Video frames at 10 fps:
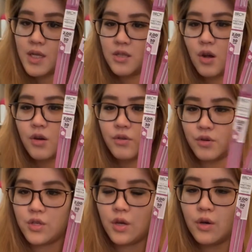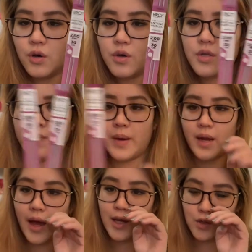It's not crochet hooks,
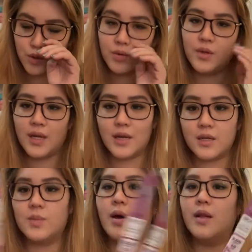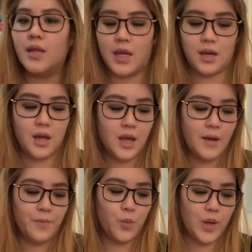but I do knit as well. And
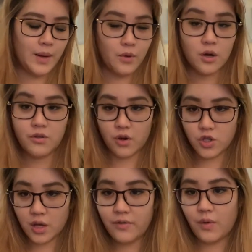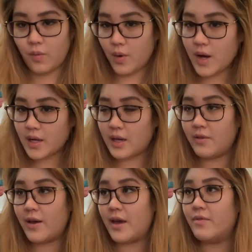when I'm not crocheting for work,
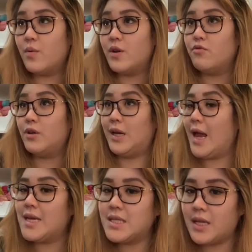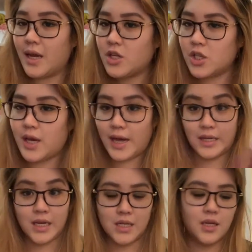if I ever want to relax, then actually I
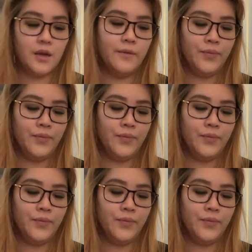knit.